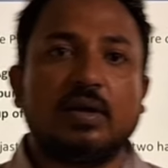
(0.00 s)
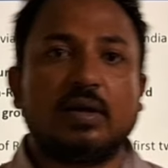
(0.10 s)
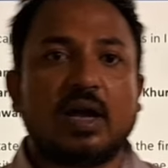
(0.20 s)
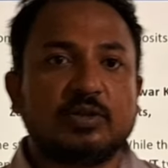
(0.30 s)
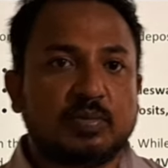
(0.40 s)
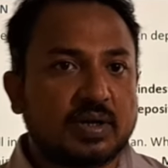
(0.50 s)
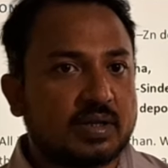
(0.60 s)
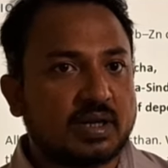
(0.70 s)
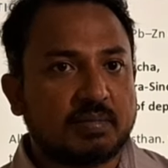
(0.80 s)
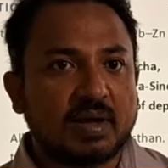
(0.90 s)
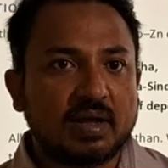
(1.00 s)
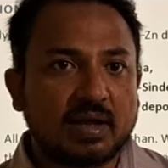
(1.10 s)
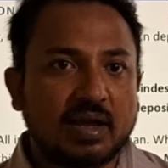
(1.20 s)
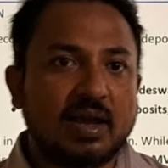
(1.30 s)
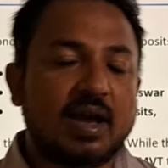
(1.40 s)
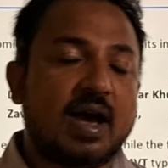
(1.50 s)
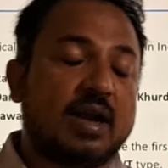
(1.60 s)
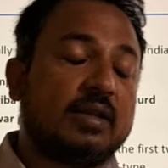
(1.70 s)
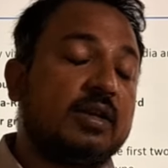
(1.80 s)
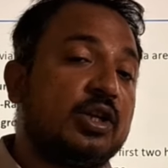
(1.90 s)
Rajpura Dariba,
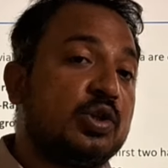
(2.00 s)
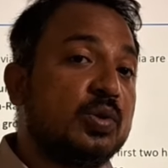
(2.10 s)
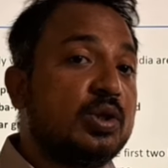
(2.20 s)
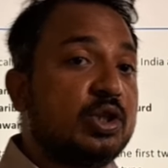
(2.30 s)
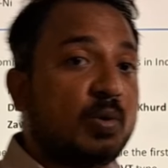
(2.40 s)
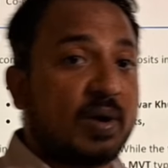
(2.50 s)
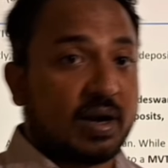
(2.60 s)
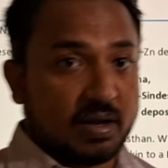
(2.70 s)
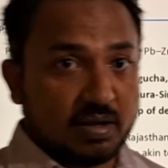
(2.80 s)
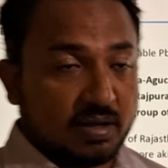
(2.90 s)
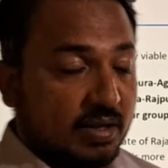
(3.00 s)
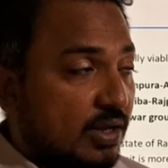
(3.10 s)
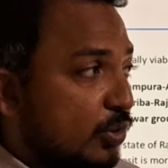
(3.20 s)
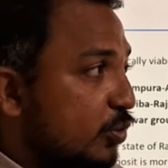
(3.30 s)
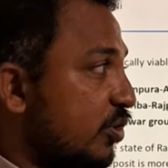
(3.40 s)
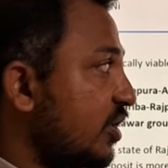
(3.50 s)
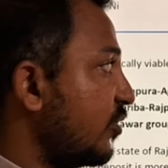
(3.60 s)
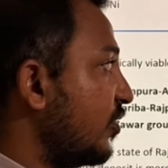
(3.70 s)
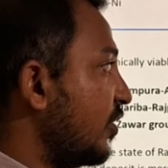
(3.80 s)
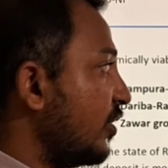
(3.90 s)
another is your Jawara. So these
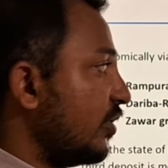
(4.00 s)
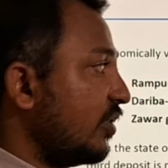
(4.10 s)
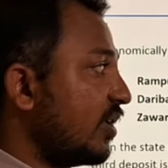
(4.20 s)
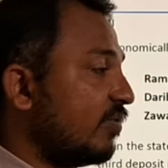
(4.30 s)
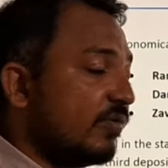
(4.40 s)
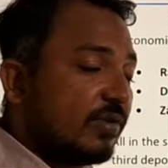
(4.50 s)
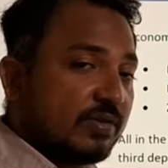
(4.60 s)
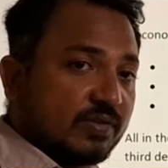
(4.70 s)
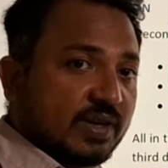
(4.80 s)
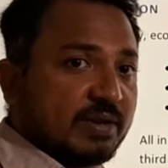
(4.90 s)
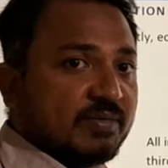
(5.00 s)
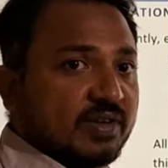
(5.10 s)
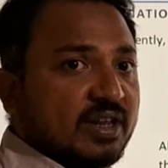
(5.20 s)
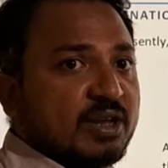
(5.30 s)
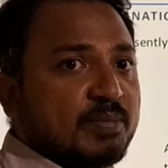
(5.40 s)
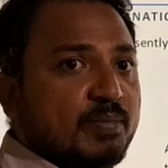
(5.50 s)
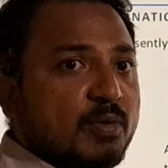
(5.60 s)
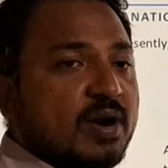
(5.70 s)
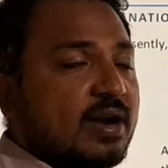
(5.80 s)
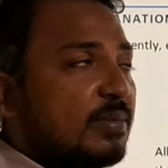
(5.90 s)
are three very
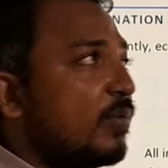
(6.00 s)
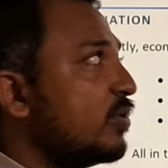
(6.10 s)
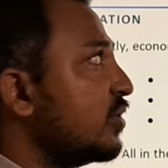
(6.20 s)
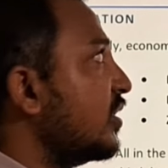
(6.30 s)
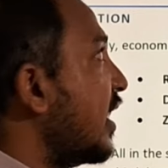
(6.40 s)
important depositions